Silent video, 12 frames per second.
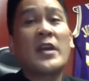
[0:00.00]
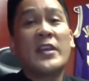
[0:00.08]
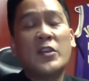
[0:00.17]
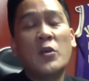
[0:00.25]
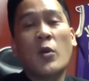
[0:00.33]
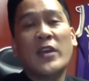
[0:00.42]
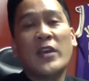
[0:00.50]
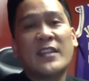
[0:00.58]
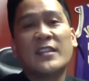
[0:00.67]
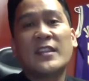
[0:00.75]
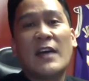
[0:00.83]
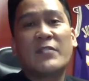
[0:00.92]
you are getting the
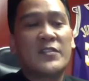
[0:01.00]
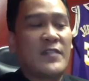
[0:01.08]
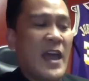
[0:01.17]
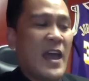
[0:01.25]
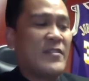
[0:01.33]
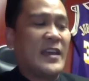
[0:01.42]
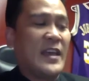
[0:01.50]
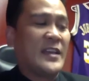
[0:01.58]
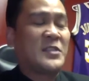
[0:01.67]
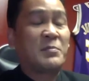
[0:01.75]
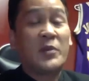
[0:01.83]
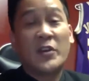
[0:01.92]
leverage of having
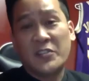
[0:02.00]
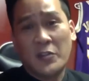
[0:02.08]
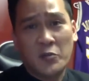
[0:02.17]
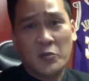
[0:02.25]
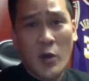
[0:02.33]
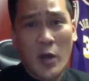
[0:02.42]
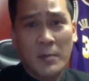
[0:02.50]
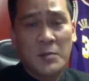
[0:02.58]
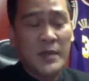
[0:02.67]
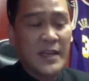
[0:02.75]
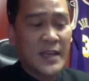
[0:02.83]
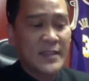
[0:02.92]
experience in those realms
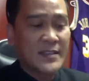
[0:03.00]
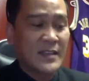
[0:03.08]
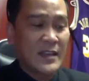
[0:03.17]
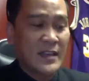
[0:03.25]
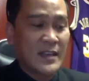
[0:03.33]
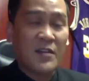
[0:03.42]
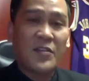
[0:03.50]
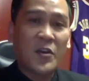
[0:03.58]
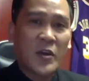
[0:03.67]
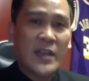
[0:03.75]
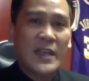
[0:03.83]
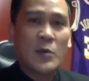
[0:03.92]
because in
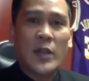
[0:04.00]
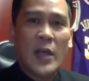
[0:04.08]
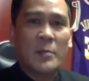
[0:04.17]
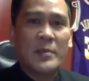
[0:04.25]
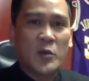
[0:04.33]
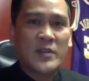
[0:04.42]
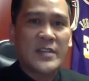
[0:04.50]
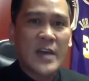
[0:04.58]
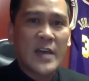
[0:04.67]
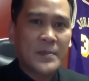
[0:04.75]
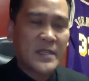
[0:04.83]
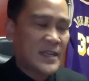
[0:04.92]
theory, it will help you
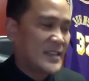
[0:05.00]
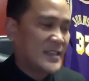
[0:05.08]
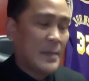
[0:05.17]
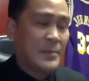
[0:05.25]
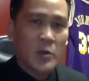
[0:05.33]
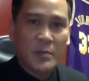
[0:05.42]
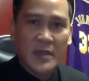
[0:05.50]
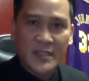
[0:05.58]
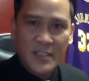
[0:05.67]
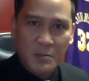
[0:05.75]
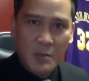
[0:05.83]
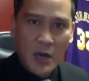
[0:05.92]
adopt and adapt your business
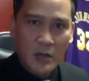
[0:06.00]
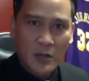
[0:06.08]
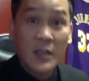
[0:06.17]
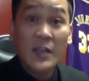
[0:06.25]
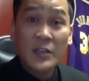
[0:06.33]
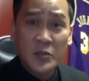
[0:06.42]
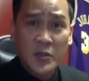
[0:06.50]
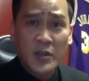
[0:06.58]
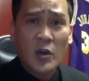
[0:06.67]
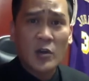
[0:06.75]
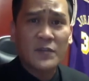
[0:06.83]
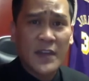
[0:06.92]
model to the
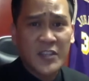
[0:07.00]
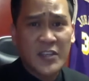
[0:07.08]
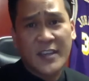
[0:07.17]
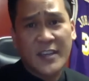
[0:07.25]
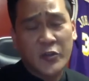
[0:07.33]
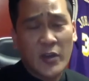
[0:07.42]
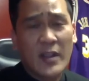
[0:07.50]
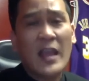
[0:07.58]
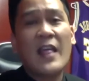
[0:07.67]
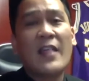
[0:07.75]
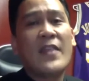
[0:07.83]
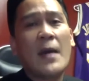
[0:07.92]
cultivation industry
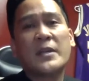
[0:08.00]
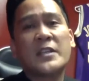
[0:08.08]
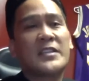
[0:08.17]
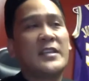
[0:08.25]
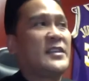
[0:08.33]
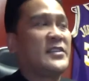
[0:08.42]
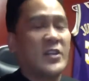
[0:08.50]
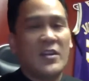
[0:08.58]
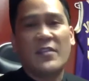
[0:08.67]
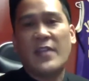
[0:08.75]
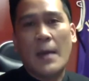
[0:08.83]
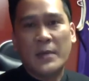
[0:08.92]
that much easier,
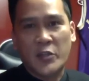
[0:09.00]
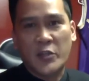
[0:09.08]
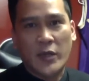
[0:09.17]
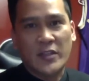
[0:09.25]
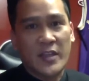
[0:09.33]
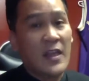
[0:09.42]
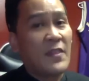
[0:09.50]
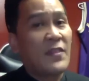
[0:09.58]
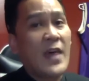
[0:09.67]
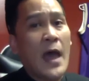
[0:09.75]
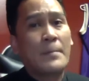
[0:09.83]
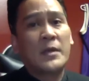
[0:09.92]
that much quickly, and
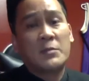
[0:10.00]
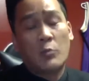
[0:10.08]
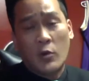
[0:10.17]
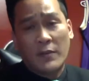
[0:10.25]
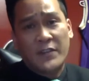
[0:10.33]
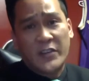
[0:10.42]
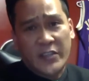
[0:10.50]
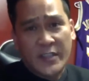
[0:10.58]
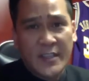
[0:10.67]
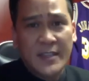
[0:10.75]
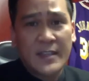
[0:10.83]
that much more efficiently.